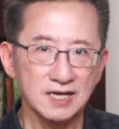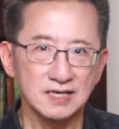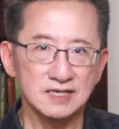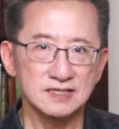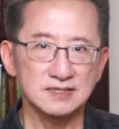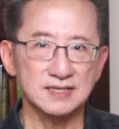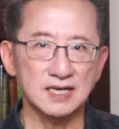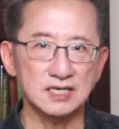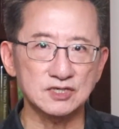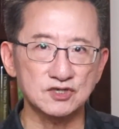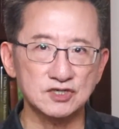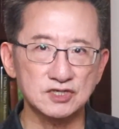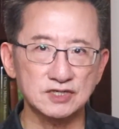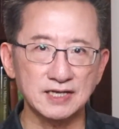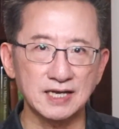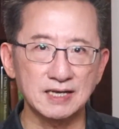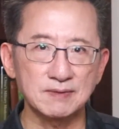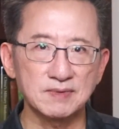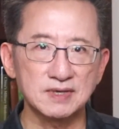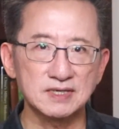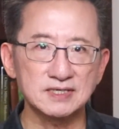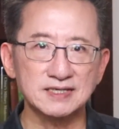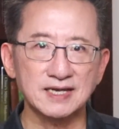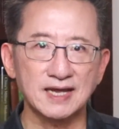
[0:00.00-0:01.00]
Such
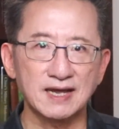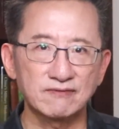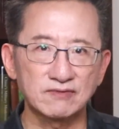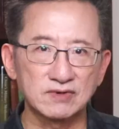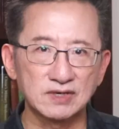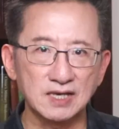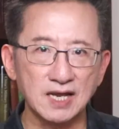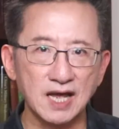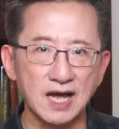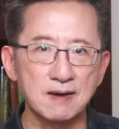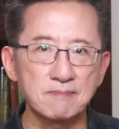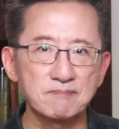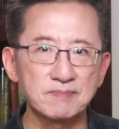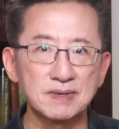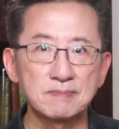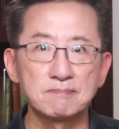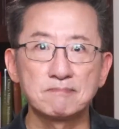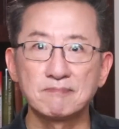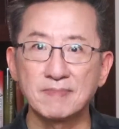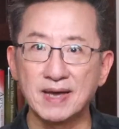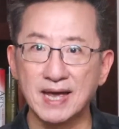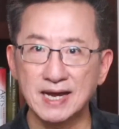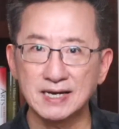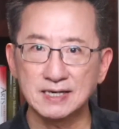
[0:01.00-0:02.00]
statements have not
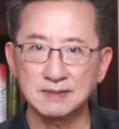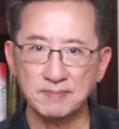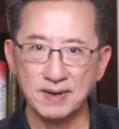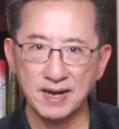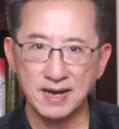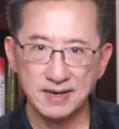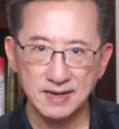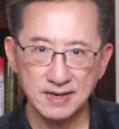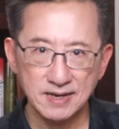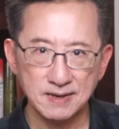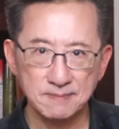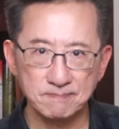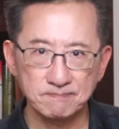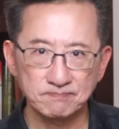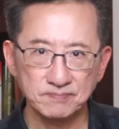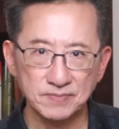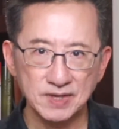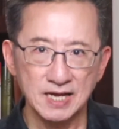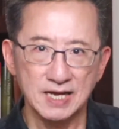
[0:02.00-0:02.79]
been made by him.